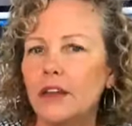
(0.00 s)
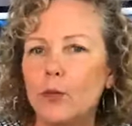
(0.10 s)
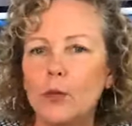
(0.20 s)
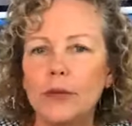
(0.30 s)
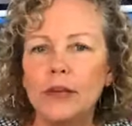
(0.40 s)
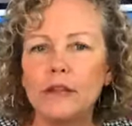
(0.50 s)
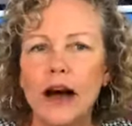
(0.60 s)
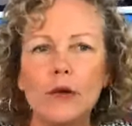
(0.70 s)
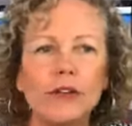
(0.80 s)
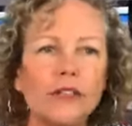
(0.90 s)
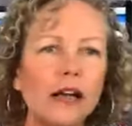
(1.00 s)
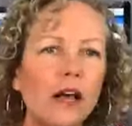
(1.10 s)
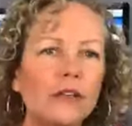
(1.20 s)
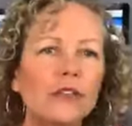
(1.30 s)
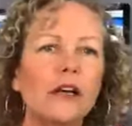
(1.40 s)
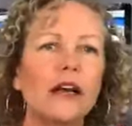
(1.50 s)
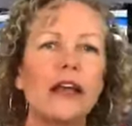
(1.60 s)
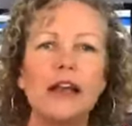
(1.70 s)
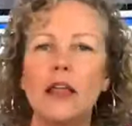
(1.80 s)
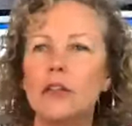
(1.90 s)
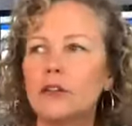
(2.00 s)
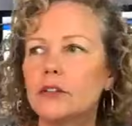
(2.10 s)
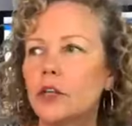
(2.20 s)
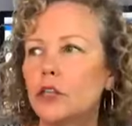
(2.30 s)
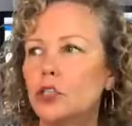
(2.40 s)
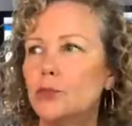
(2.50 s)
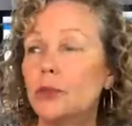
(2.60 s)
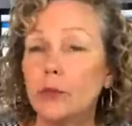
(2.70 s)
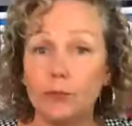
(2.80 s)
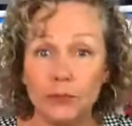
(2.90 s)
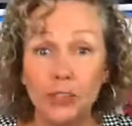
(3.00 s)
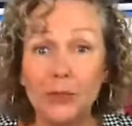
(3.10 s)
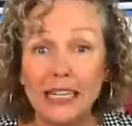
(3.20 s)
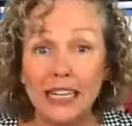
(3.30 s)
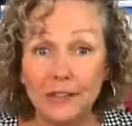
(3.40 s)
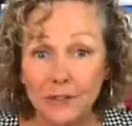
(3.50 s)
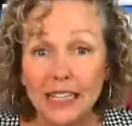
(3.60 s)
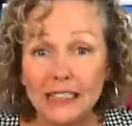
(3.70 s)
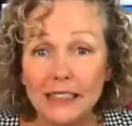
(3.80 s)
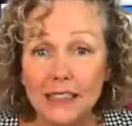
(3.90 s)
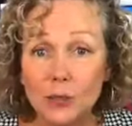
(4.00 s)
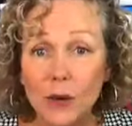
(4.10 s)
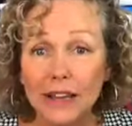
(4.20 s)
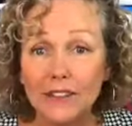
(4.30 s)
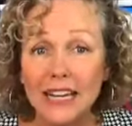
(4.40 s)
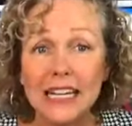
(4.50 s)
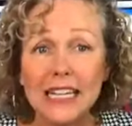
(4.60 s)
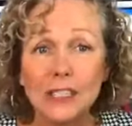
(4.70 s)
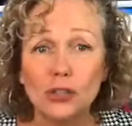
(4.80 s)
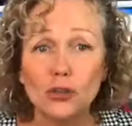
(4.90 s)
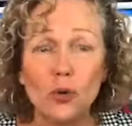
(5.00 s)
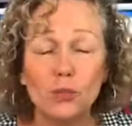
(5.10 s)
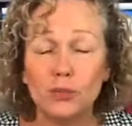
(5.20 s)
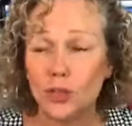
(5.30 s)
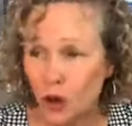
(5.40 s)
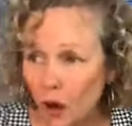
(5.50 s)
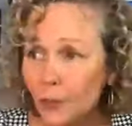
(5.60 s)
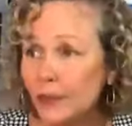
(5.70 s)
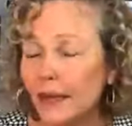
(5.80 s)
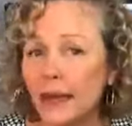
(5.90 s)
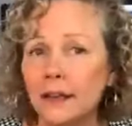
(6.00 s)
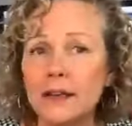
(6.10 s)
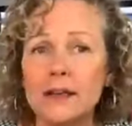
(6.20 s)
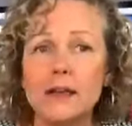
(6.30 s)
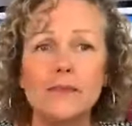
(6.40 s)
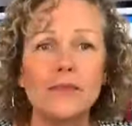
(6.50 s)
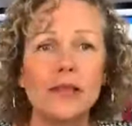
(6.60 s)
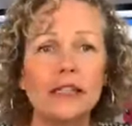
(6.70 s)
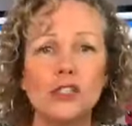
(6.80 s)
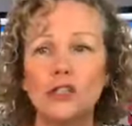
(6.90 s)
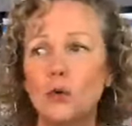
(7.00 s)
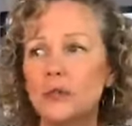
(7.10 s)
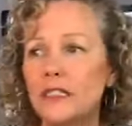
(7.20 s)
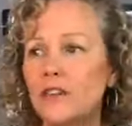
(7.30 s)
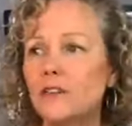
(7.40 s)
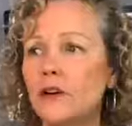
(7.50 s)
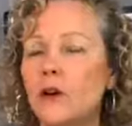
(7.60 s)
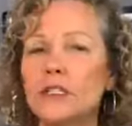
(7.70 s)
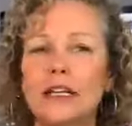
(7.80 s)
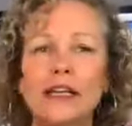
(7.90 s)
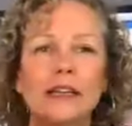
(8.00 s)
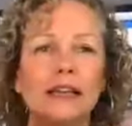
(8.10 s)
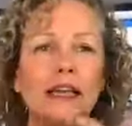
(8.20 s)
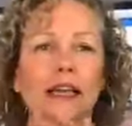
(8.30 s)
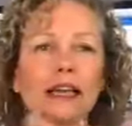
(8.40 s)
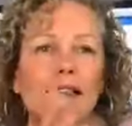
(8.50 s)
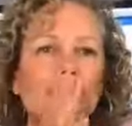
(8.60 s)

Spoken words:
think when we allow ourselves and others to be convinced that this way of eating is so complicated and so difficult, that